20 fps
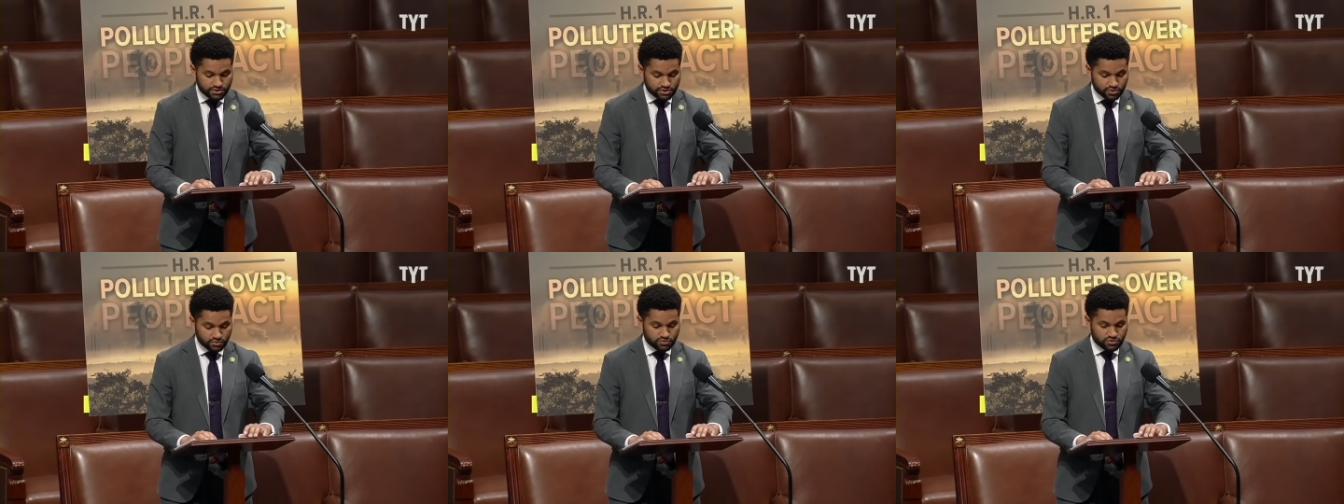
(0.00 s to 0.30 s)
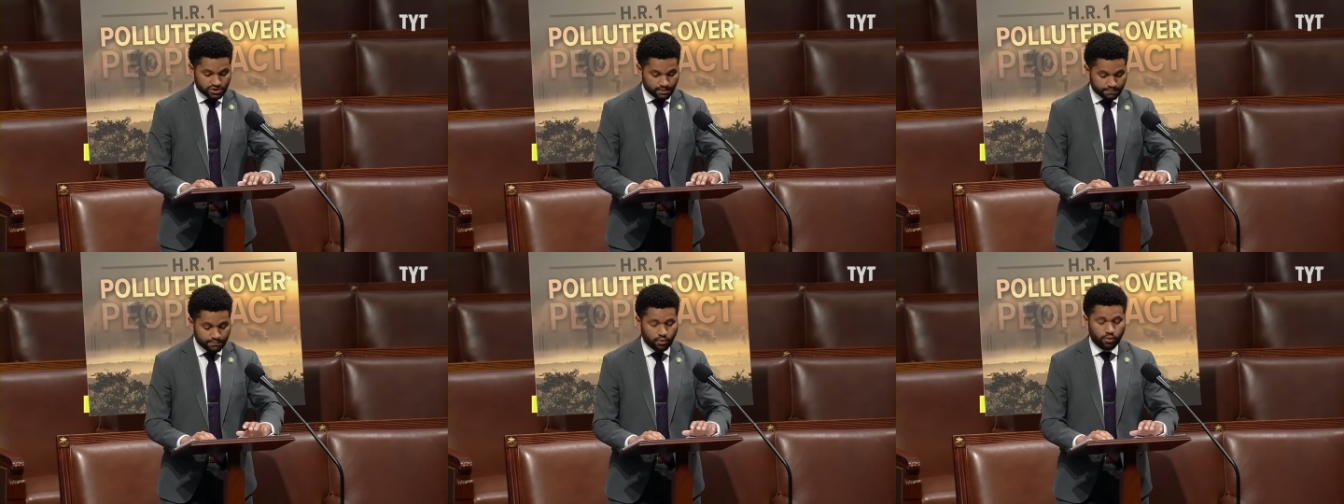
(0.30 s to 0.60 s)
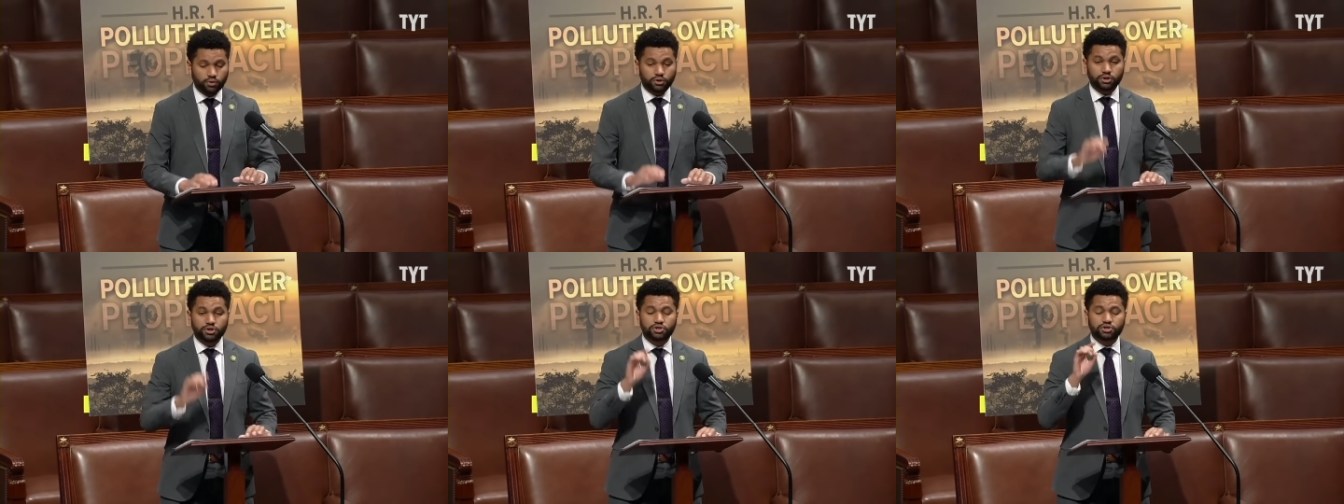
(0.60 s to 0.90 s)
to
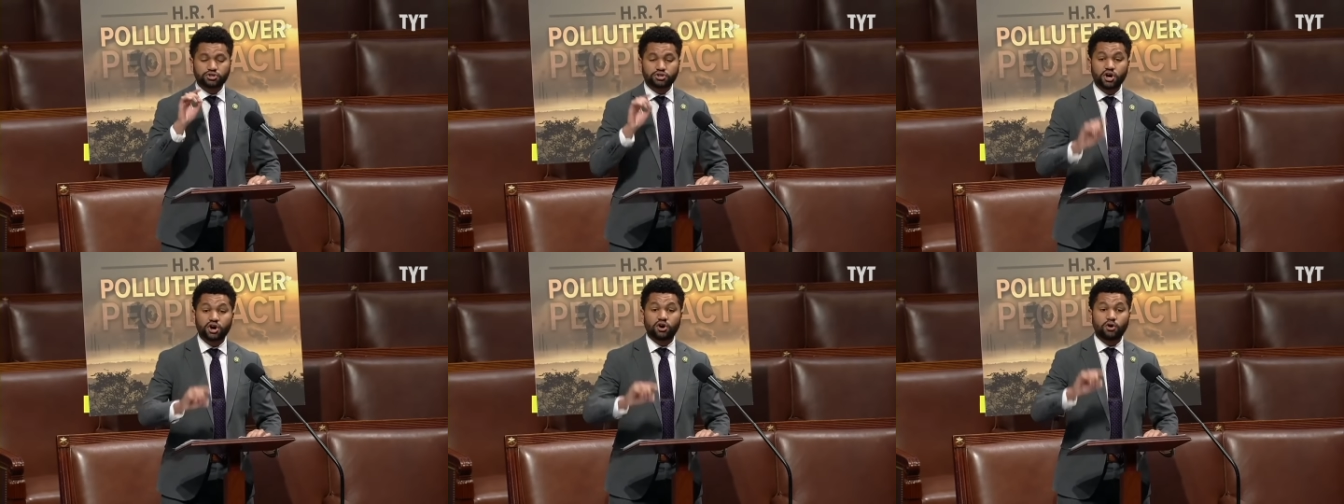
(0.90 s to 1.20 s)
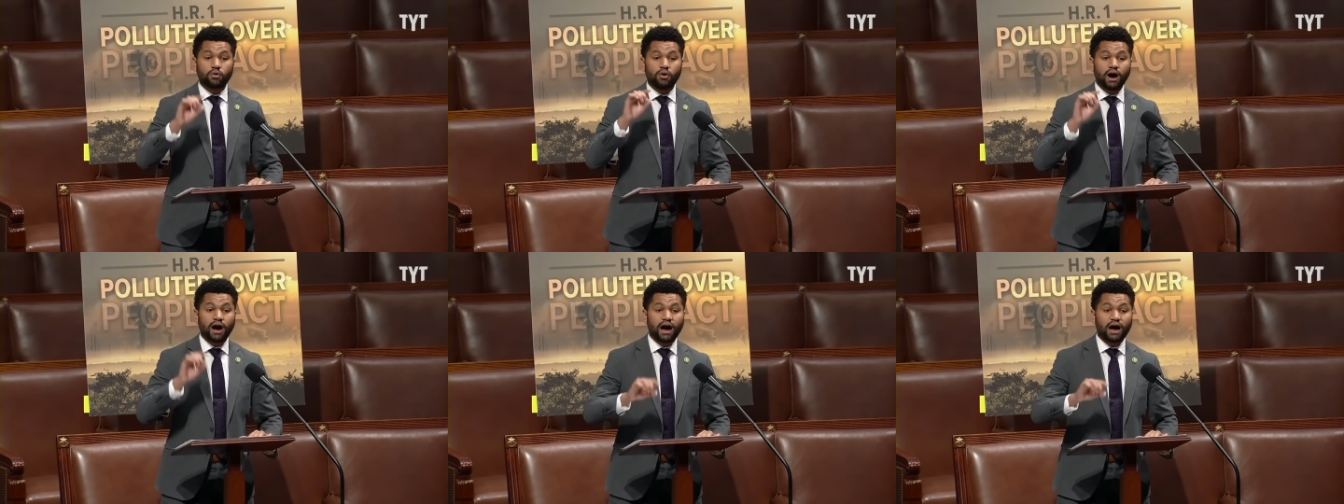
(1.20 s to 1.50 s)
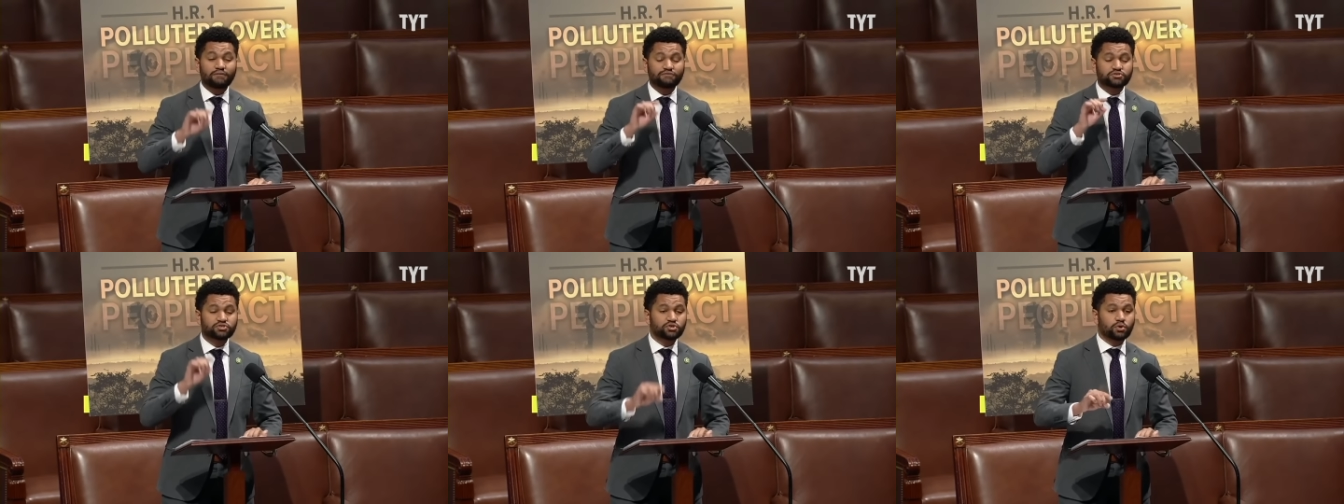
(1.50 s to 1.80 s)
support no
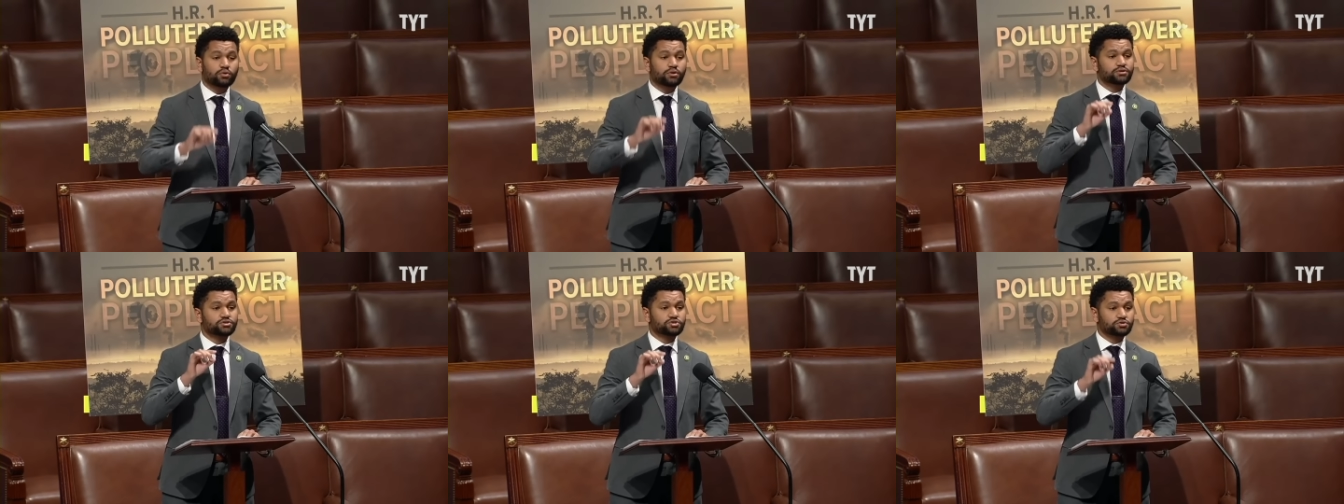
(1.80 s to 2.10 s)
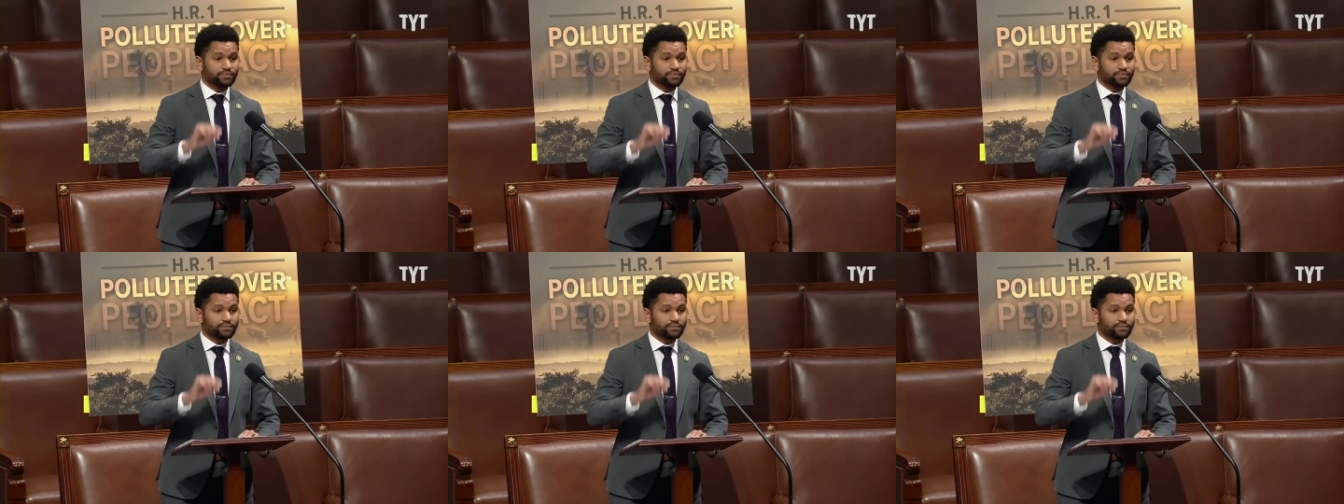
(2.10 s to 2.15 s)
offshore